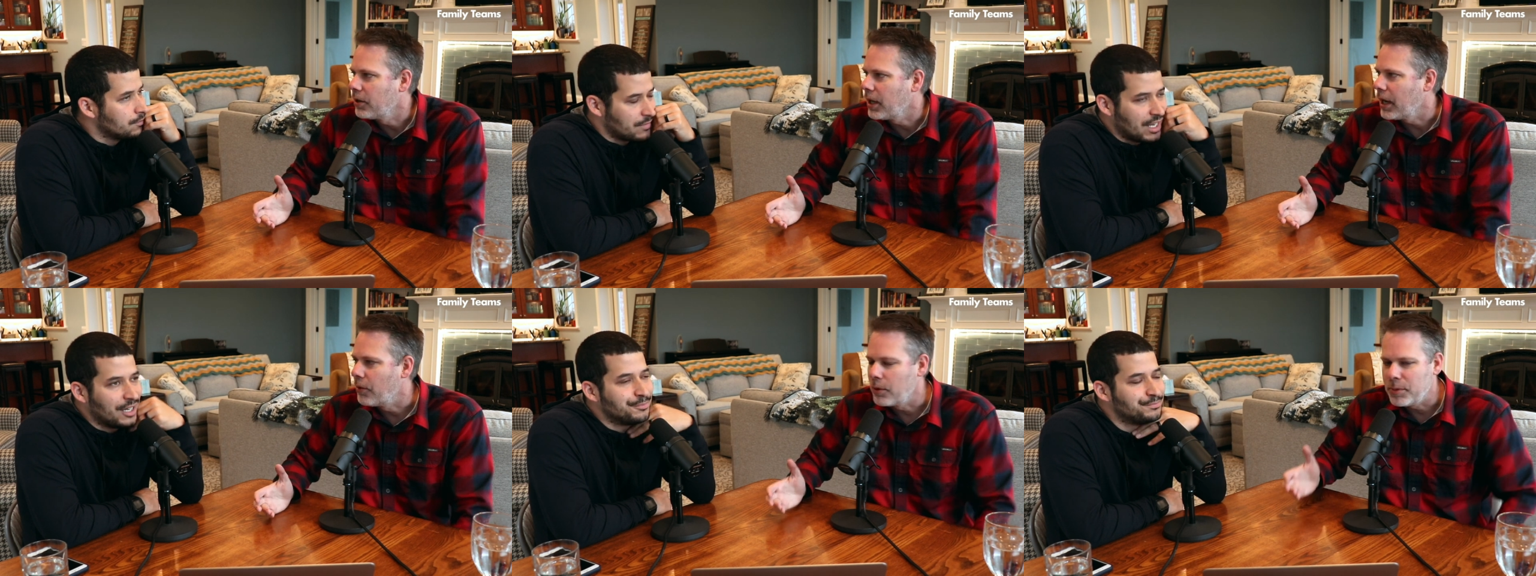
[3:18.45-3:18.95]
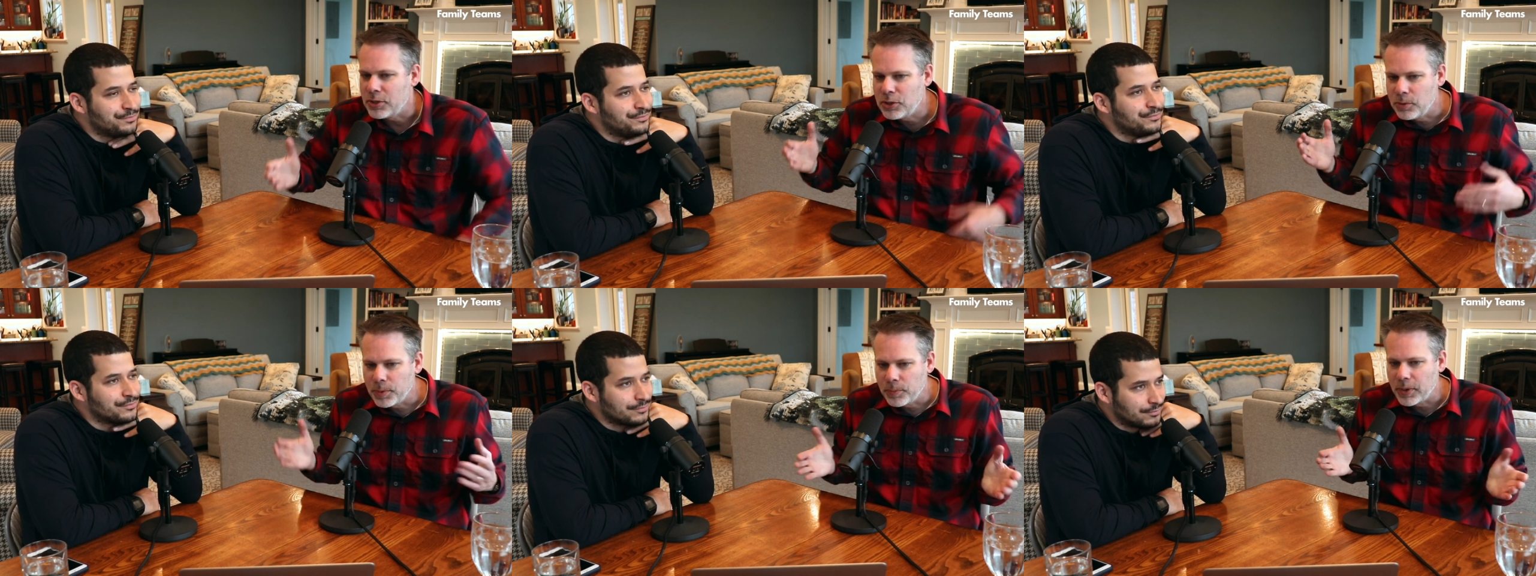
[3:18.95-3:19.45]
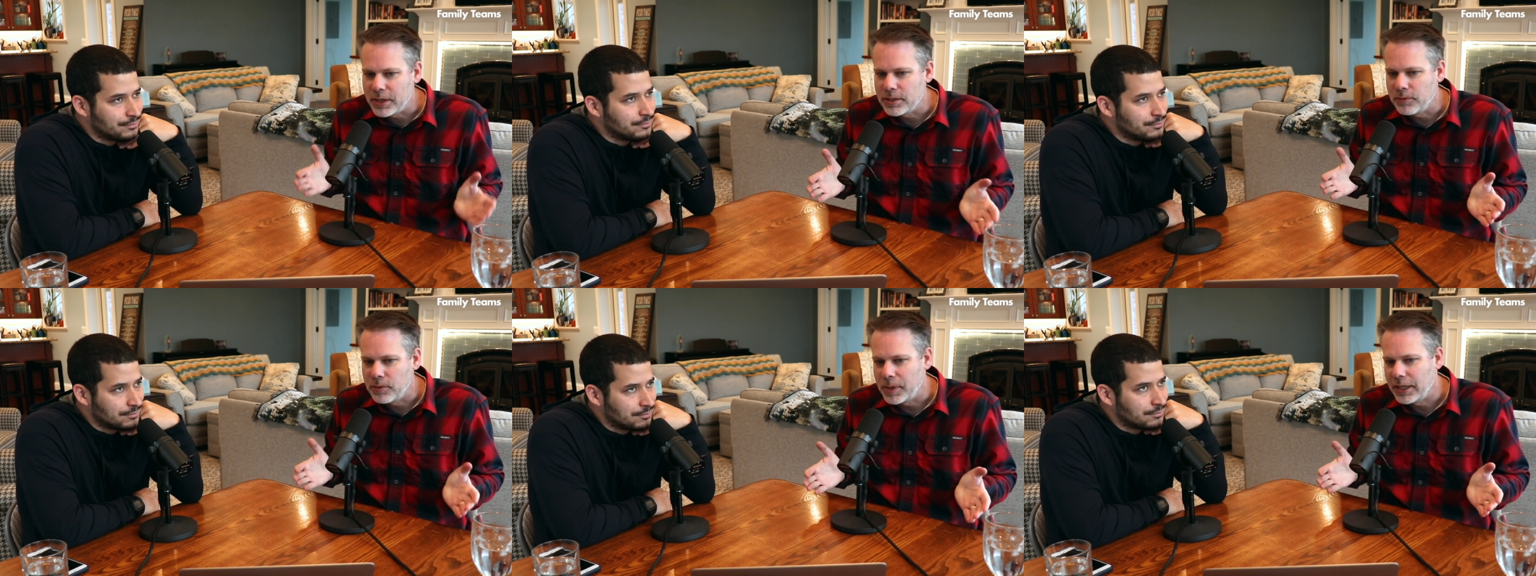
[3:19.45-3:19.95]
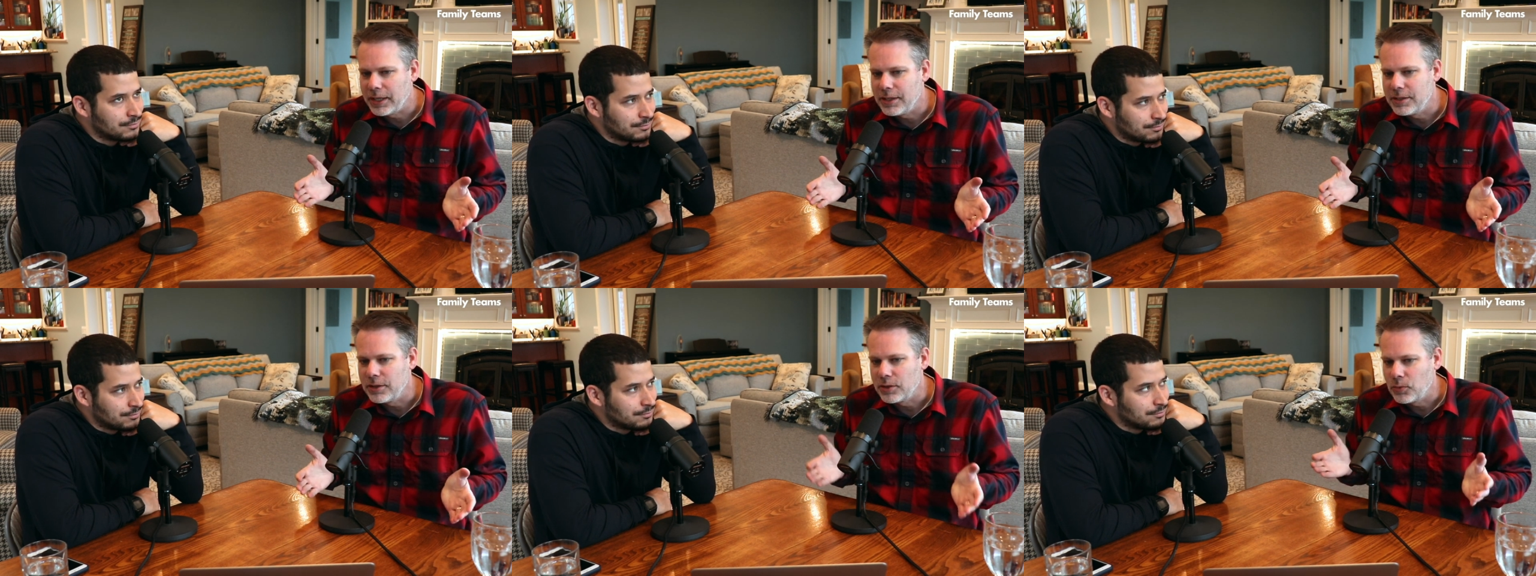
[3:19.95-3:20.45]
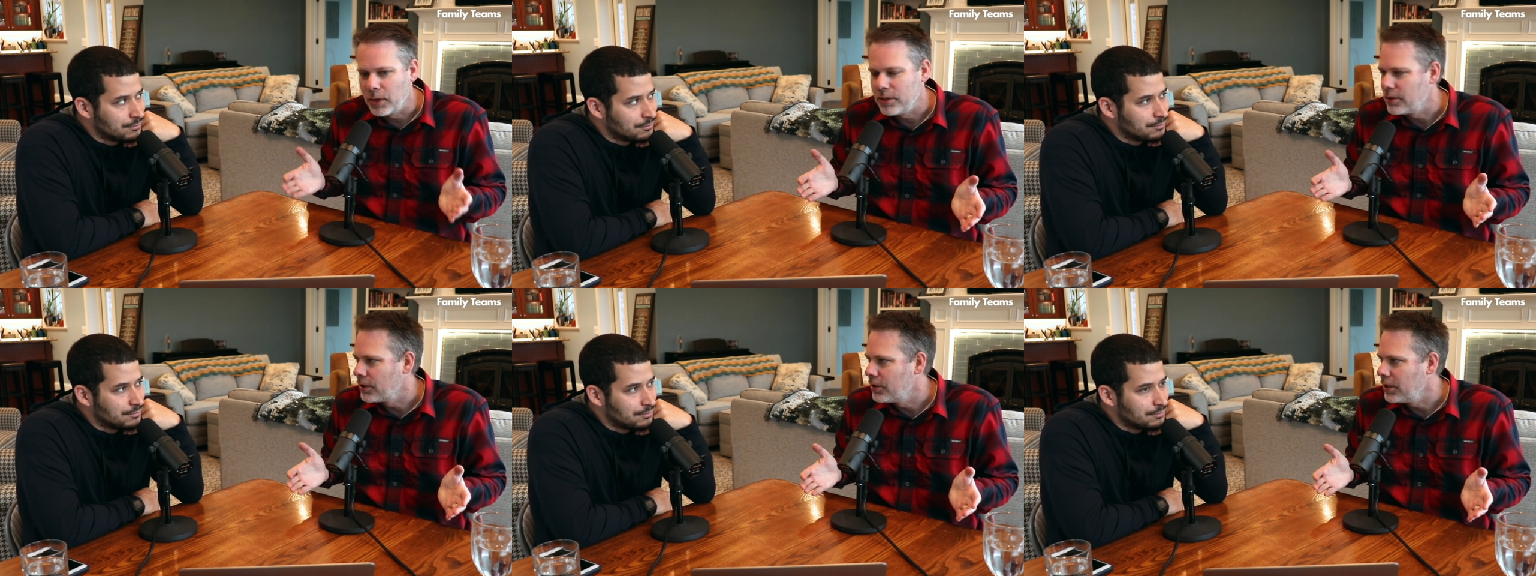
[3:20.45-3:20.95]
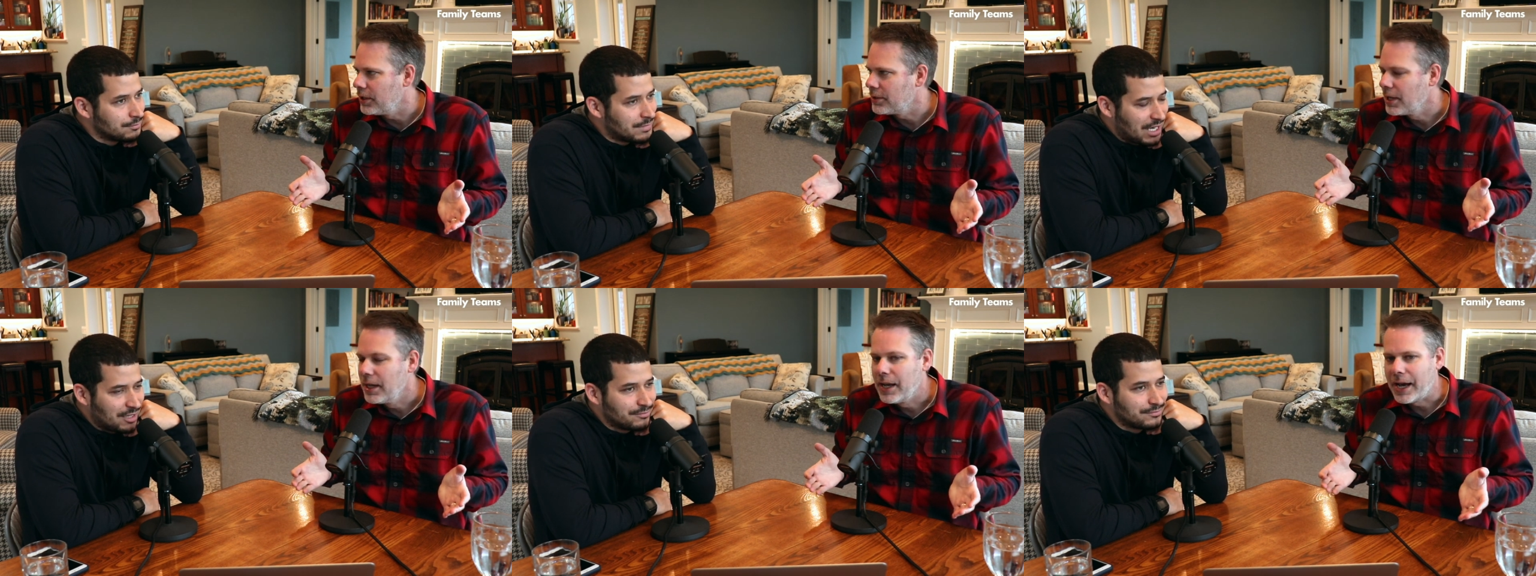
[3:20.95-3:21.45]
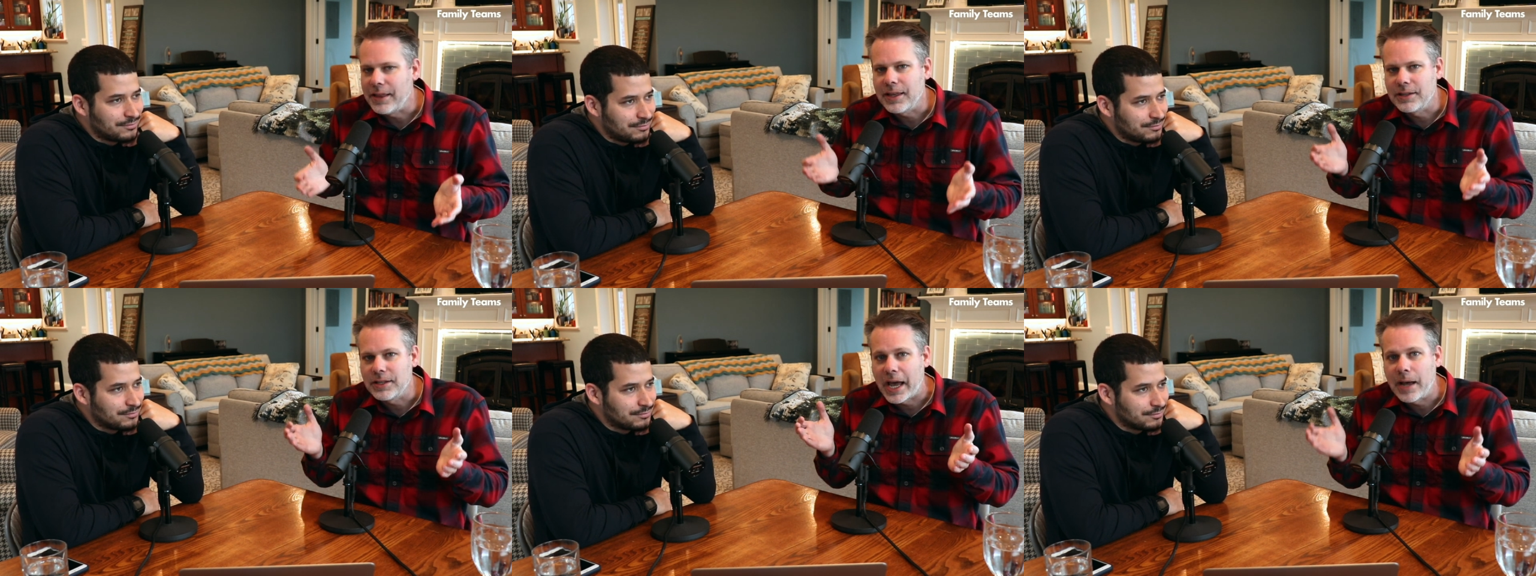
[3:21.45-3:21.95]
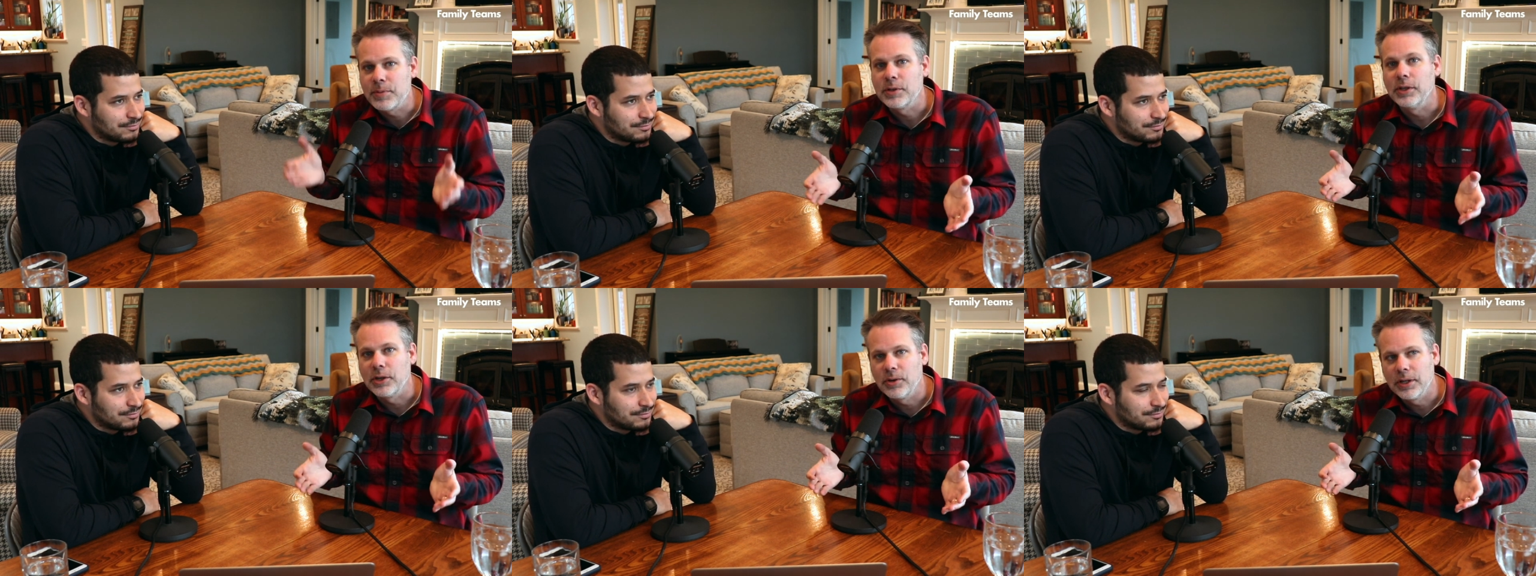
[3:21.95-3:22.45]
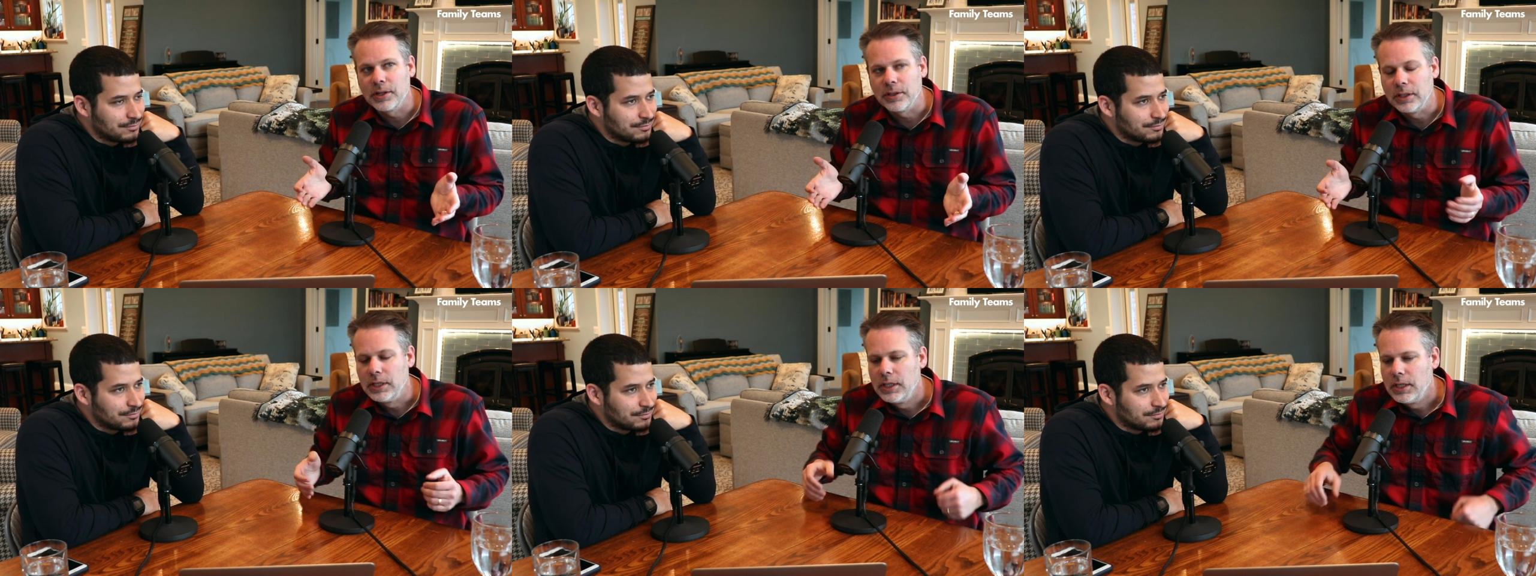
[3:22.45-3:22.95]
Speaker 1: okay, I want to be super present for my kids in their 20s and 30s. I think that's absolutely critical.